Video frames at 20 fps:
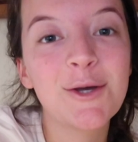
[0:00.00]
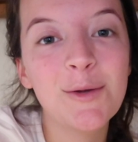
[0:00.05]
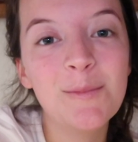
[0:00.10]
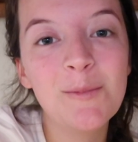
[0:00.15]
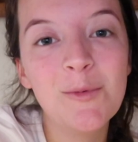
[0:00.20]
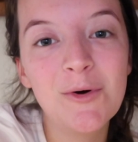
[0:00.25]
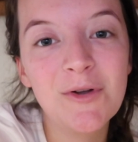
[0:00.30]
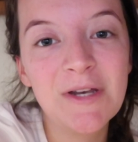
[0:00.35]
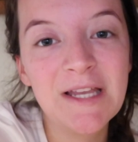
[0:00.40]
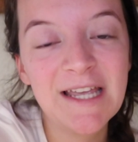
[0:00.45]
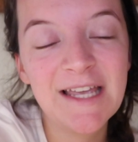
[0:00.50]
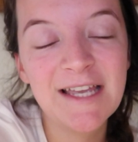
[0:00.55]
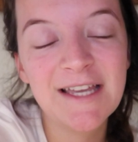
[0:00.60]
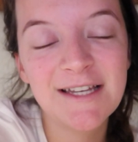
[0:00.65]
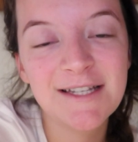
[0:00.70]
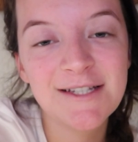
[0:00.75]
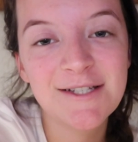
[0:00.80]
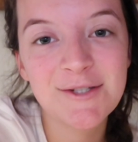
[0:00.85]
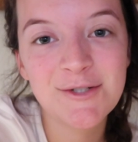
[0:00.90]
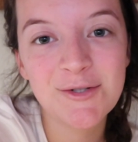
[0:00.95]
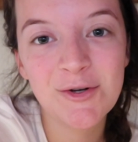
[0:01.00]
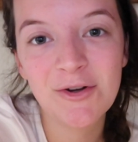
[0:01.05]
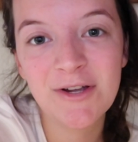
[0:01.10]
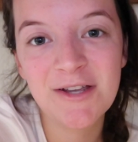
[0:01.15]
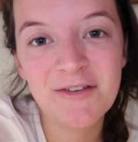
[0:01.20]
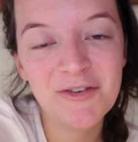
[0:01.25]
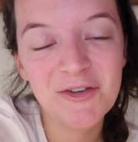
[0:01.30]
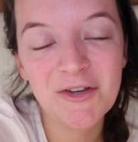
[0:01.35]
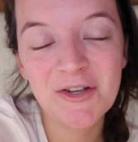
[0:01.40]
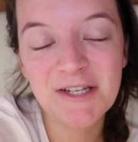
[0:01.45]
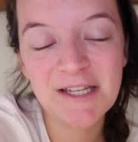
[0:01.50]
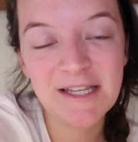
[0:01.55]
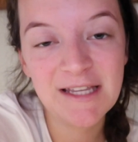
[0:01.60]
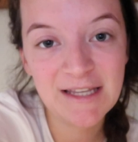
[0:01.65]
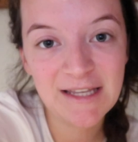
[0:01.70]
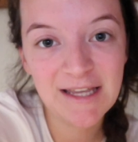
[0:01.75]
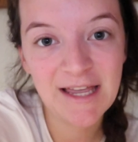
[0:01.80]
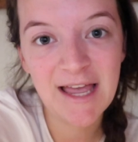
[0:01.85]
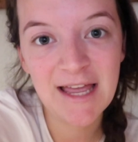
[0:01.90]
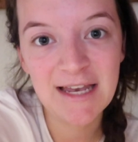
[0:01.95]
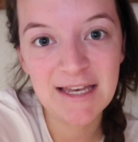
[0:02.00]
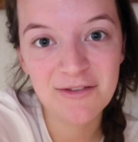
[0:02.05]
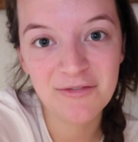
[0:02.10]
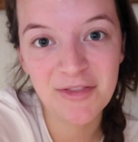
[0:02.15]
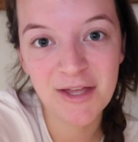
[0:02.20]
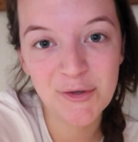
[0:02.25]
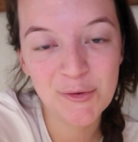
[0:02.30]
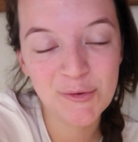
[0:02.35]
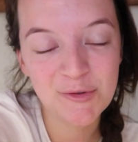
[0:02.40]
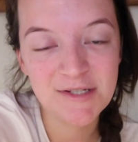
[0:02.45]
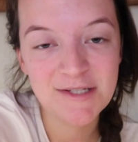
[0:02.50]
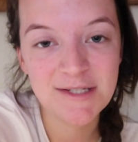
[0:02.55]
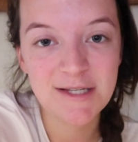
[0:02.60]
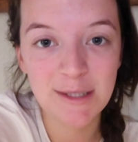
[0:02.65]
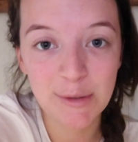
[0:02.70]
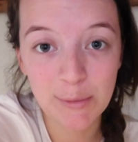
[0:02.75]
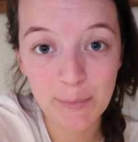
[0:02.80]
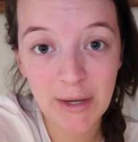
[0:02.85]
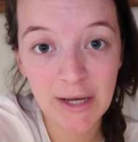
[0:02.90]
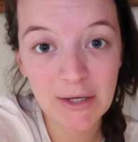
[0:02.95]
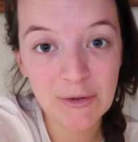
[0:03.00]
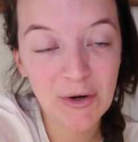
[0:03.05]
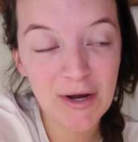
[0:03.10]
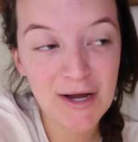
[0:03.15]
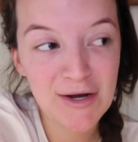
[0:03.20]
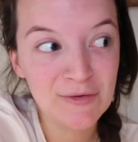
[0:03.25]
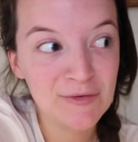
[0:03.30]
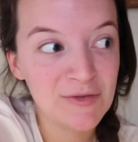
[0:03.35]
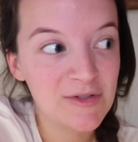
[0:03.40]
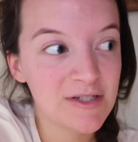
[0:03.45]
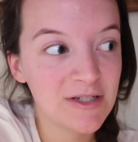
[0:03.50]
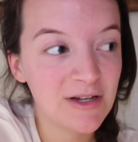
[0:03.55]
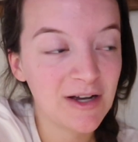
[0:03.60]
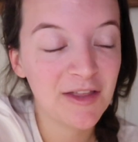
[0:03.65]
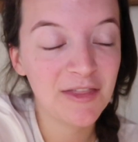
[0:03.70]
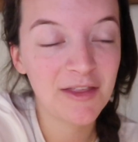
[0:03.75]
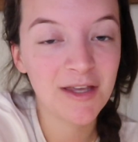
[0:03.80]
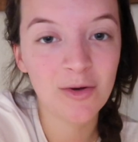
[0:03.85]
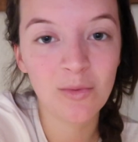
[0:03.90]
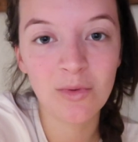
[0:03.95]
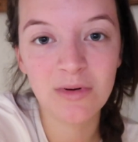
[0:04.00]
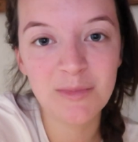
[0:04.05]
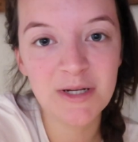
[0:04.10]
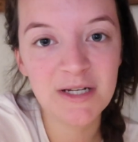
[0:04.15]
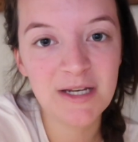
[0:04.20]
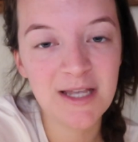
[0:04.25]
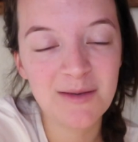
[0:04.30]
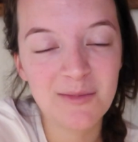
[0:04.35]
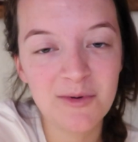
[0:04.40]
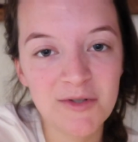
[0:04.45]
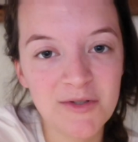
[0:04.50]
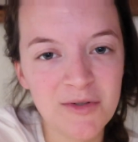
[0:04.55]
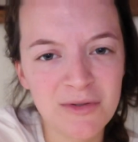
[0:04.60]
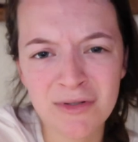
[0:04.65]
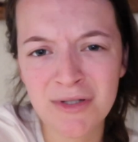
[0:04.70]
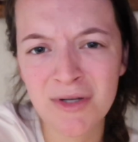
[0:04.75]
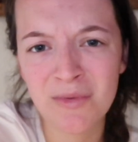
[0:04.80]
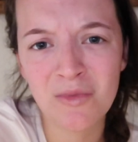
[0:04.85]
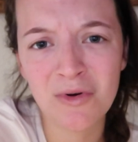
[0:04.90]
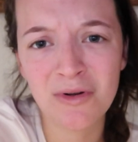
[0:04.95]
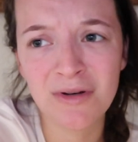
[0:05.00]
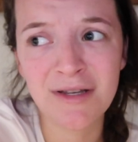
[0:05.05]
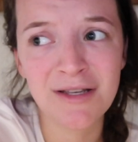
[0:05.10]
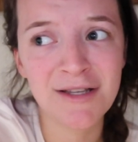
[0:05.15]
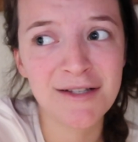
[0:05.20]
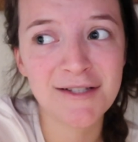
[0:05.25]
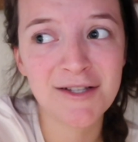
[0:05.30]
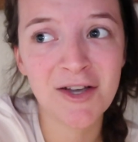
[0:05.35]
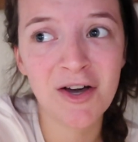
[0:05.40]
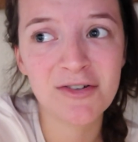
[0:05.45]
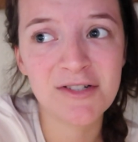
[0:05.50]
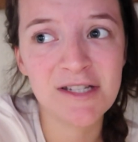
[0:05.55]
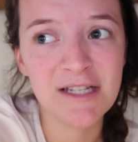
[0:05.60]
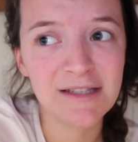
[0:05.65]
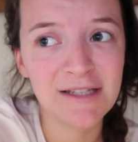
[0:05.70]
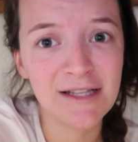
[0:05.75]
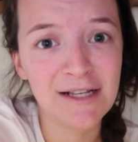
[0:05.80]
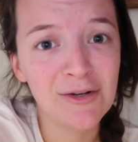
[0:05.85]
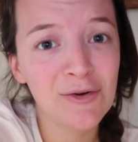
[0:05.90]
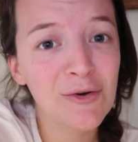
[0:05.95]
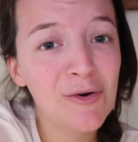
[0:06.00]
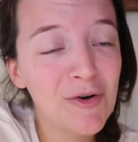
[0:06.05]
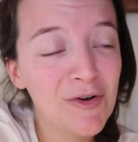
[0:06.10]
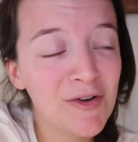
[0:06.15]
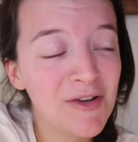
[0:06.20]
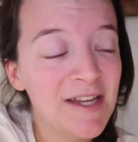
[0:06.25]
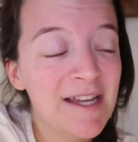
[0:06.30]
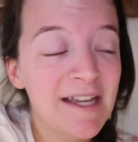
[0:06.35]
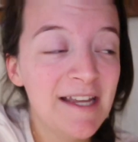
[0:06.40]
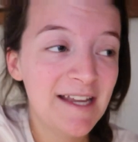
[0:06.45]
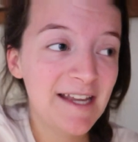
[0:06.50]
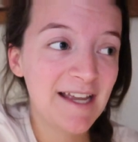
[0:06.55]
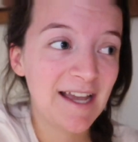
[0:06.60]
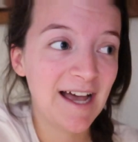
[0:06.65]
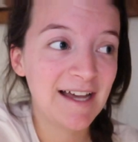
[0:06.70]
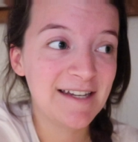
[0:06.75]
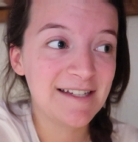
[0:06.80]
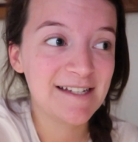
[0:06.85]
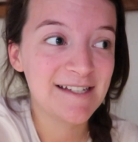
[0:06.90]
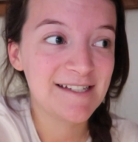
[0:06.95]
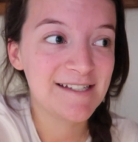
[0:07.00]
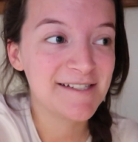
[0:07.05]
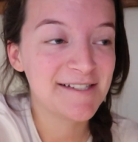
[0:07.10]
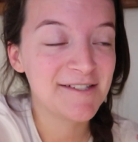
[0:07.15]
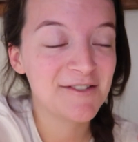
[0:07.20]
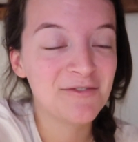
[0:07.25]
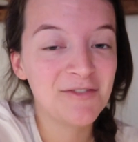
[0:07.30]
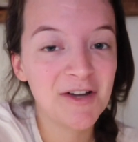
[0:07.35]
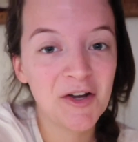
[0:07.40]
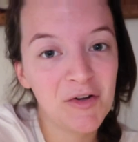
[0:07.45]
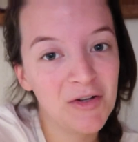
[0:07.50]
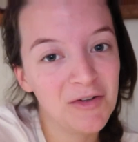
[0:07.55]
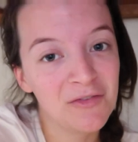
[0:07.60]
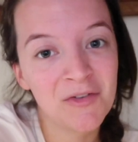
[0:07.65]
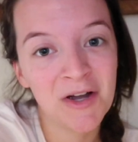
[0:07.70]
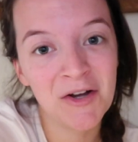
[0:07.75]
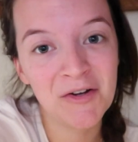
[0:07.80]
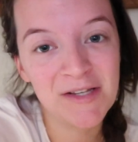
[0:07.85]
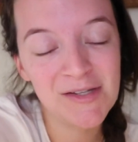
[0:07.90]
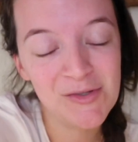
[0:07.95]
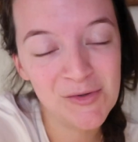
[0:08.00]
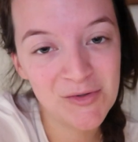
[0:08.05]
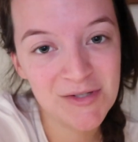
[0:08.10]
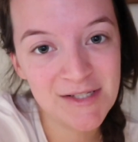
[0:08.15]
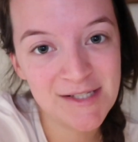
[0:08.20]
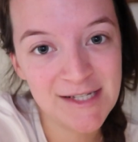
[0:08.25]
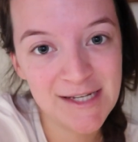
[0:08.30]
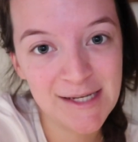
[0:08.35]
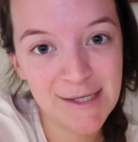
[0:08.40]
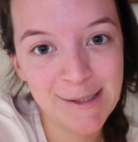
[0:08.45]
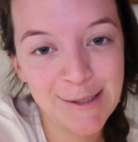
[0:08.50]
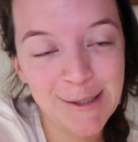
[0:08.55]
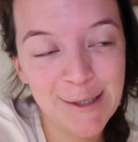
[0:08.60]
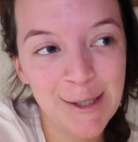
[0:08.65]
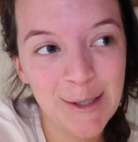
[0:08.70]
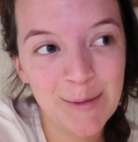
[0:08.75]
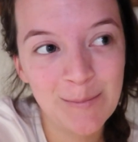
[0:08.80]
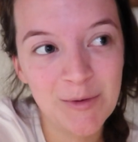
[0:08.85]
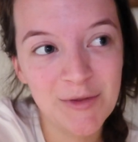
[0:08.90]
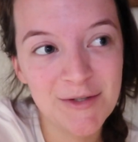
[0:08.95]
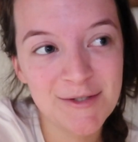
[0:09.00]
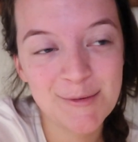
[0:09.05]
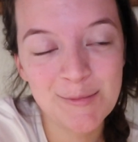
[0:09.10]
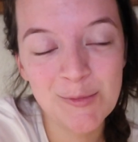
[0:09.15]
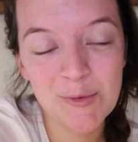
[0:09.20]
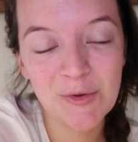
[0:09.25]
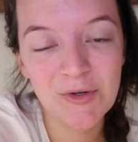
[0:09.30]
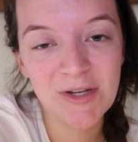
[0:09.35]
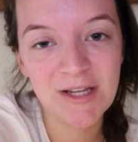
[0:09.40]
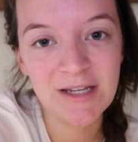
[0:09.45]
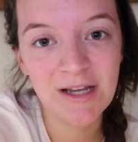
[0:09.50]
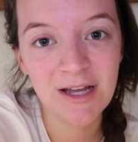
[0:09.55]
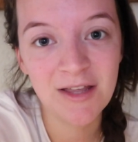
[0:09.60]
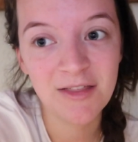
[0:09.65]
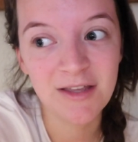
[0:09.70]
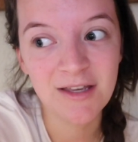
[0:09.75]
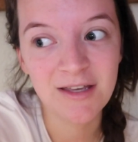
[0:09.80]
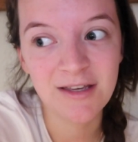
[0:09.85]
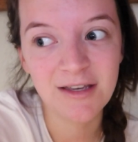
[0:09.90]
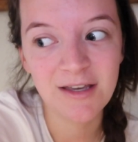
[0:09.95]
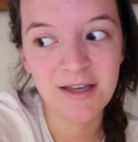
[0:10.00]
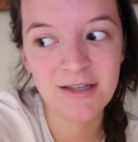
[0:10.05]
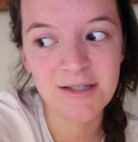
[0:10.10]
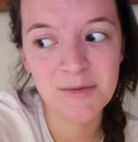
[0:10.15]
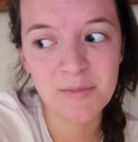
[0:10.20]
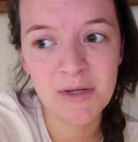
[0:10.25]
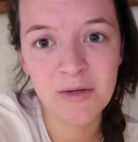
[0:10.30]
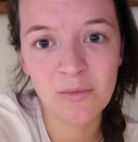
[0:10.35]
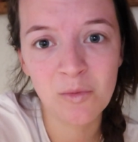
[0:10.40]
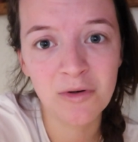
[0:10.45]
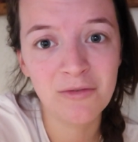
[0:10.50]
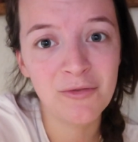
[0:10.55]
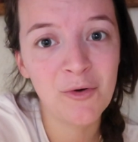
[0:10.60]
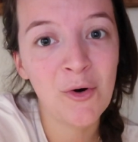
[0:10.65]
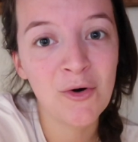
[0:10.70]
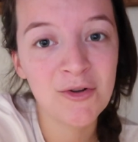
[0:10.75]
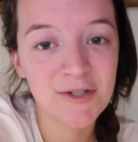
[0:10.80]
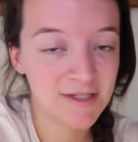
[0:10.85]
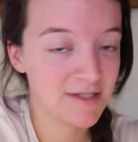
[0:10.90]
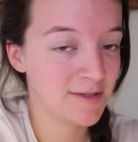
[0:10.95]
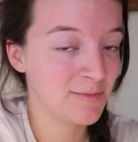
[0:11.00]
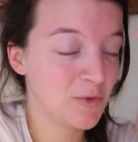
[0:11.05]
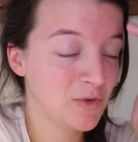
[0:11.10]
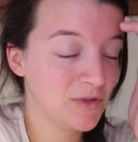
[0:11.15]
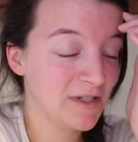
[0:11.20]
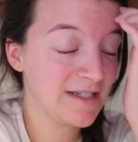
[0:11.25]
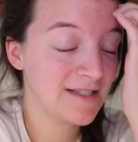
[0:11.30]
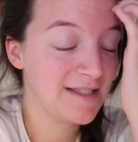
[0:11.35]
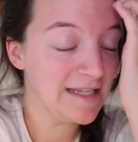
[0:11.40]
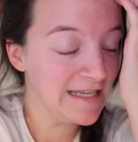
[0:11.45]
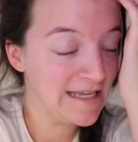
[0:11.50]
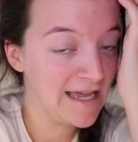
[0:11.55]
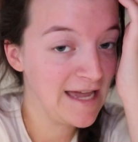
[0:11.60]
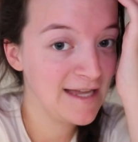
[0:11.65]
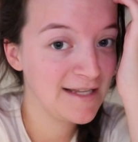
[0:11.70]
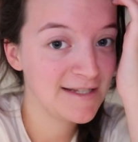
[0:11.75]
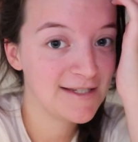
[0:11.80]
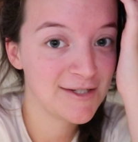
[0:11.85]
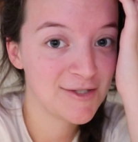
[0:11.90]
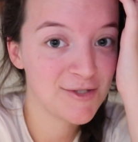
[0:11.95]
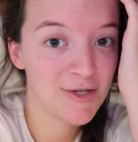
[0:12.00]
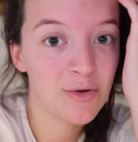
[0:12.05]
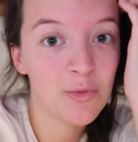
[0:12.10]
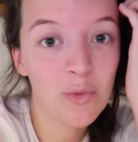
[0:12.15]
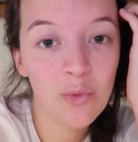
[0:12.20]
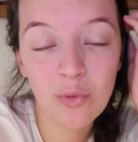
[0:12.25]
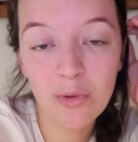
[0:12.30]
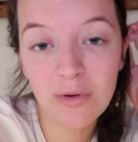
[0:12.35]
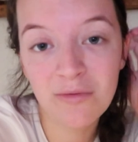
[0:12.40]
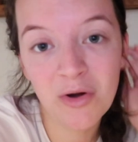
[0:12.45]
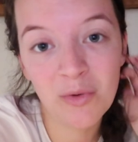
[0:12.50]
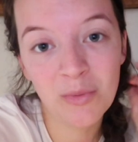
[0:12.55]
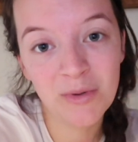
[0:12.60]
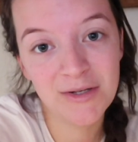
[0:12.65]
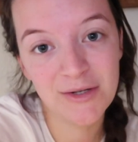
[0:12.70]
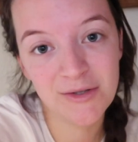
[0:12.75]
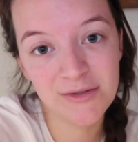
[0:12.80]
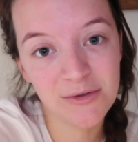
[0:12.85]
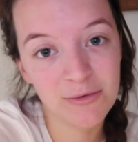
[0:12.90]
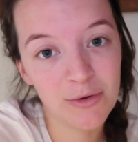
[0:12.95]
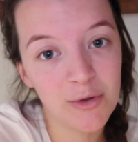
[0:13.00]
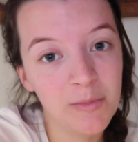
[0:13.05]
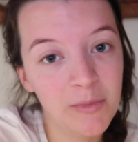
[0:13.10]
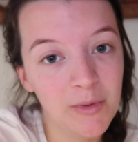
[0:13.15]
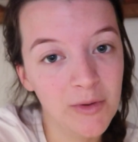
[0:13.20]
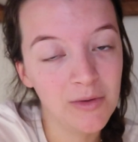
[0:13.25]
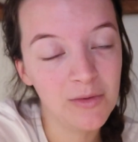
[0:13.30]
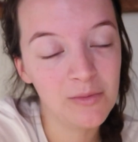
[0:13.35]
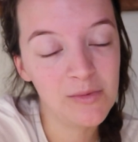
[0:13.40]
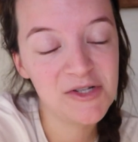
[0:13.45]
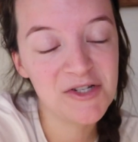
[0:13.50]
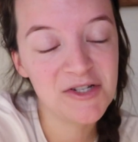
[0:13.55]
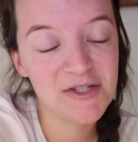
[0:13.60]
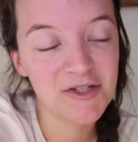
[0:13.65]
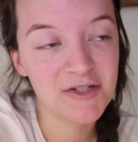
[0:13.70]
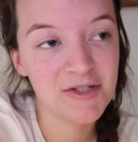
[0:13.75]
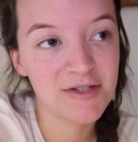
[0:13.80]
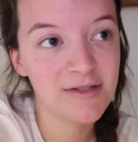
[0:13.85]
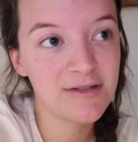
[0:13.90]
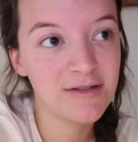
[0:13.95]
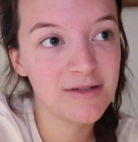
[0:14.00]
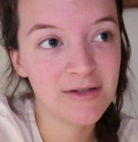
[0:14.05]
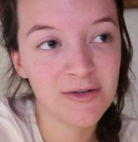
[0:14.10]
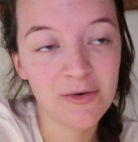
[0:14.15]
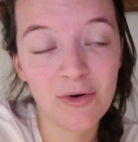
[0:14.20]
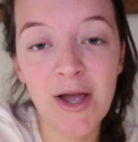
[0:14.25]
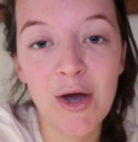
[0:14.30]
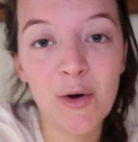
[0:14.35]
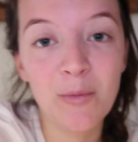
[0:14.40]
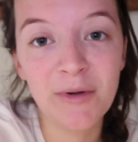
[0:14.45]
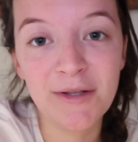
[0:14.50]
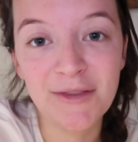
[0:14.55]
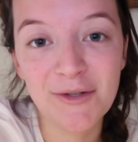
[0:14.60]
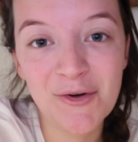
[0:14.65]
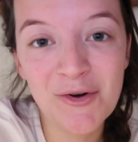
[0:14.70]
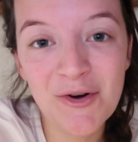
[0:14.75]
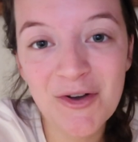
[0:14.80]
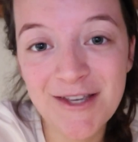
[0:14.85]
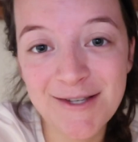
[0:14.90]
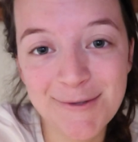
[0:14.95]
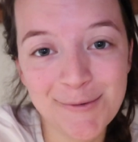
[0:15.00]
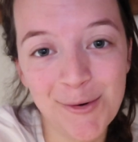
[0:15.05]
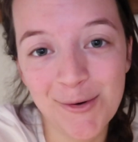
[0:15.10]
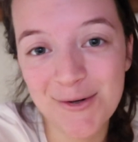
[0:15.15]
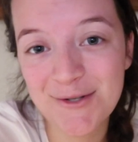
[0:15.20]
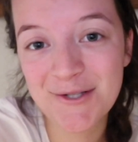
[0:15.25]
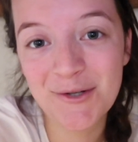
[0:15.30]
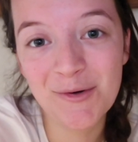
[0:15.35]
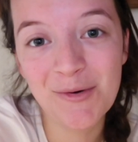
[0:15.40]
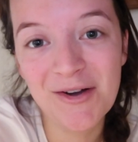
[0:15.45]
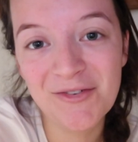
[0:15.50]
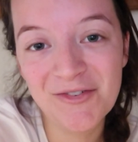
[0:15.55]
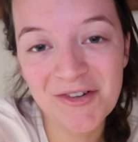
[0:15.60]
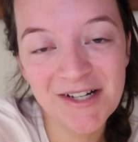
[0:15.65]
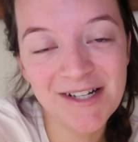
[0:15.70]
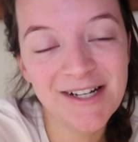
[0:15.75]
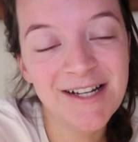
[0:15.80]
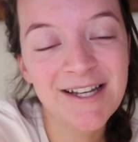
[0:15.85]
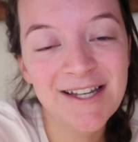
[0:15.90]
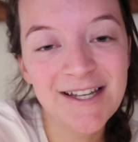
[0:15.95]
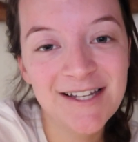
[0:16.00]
Good morning. Sorry if you can hear any of that noise in the background. I think one of my neighbours or someone is cutting their lawn and it is very, very noisy. But this morning I think has been one of the hottest mornings yet. So all of our windows are open, which is just not helping the noise whatsoever.